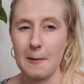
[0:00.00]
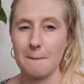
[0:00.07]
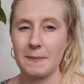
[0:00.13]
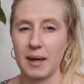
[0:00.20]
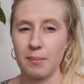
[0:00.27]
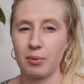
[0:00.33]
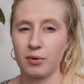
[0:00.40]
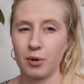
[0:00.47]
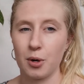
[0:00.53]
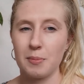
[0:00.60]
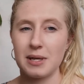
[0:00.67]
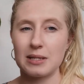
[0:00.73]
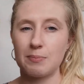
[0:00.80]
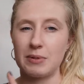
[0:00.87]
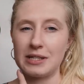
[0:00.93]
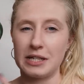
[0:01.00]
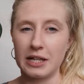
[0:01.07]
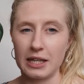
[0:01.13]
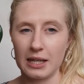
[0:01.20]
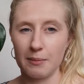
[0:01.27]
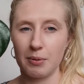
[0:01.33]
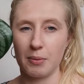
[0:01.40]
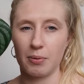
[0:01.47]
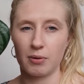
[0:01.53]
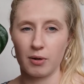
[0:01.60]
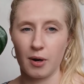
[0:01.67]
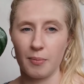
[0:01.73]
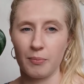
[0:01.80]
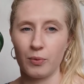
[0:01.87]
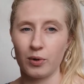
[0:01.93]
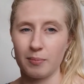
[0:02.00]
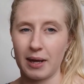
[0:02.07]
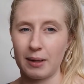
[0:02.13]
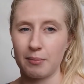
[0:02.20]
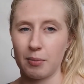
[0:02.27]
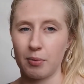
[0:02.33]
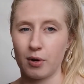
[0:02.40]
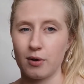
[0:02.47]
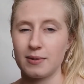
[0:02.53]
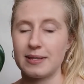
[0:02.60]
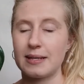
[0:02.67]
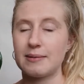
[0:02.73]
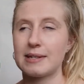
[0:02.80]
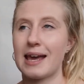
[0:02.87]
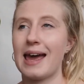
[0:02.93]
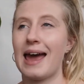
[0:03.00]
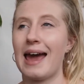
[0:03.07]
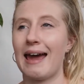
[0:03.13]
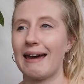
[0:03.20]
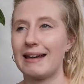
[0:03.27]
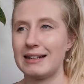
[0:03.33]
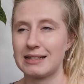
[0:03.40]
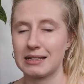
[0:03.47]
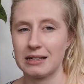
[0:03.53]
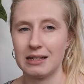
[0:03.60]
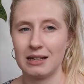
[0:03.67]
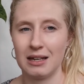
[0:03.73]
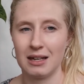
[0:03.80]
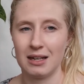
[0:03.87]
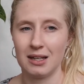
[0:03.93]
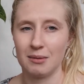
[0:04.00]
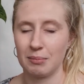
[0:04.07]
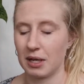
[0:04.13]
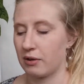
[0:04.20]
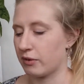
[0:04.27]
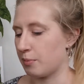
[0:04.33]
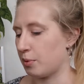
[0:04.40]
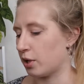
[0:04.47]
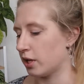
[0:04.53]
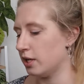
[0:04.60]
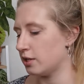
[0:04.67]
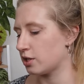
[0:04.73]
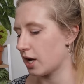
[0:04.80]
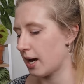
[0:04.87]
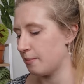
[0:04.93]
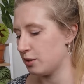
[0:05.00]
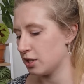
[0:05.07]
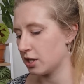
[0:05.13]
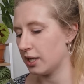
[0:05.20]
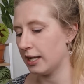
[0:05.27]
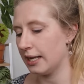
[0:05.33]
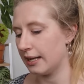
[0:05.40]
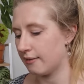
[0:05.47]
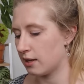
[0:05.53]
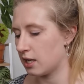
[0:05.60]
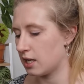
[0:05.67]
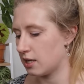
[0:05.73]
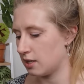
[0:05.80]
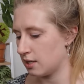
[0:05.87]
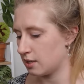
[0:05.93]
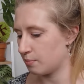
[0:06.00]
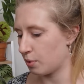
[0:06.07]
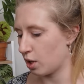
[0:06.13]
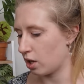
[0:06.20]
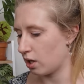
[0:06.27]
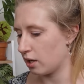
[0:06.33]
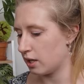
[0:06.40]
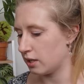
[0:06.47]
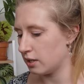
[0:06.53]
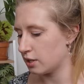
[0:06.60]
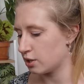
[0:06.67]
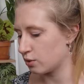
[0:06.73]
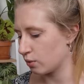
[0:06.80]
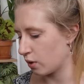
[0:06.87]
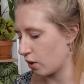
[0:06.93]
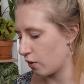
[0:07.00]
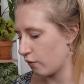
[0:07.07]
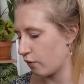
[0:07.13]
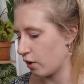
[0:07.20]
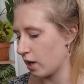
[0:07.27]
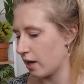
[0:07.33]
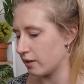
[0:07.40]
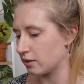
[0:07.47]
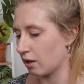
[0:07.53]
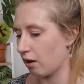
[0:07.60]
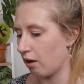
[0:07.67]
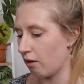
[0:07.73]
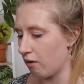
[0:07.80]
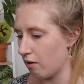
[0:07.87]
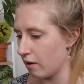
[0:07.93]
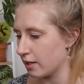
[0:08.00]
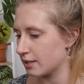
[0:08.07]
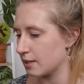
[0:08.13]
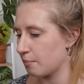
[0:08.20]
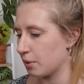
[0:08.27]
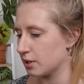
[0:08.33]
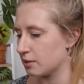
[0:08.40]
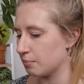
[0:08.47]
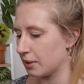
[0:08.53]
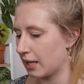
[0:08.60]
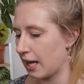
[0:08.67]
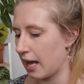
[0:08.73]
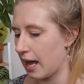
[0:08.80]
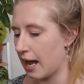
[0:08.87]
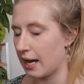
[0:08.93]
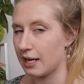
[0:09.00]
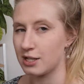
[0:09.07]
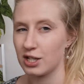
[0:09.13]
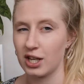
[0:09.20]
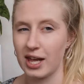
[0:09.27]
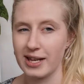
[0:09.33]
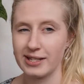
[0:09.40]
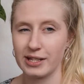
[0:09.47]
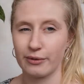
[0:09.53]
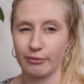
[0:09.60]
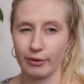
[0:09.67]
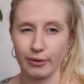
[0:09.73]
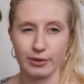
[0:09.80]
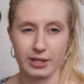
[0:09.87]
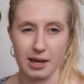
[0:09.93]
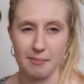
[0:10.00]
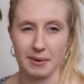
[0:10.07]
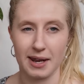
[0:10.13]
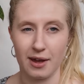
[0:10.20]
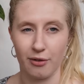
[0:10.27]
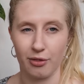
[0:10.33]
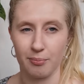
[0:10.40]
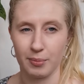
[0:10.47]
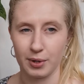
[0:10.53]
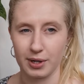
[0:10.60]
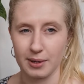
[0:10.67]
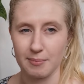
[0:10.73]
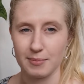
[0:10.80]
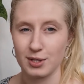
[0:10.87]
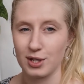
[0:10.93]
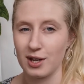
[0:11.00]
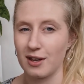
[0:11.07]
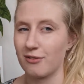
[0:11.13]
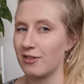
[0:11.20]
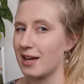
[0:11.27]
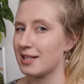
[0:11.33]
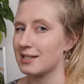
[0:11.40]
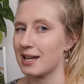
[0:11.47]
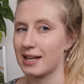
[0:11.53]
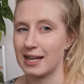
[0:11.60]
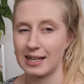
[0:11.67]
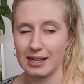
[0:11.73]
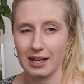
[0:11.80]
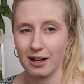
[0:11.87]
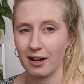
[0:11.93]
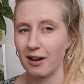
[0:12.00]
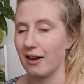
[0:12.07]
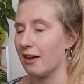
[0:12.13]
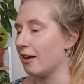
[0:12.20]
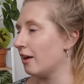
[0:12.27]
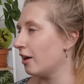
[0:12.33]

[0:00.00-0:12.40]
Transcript: Peperomias, particularly watermelon Peperomias, seem to hate being repotted, so I'm just going to leave it in this pot in the soil for as long as I possibly can until I see roots coming out the bottom. So if that's like a year,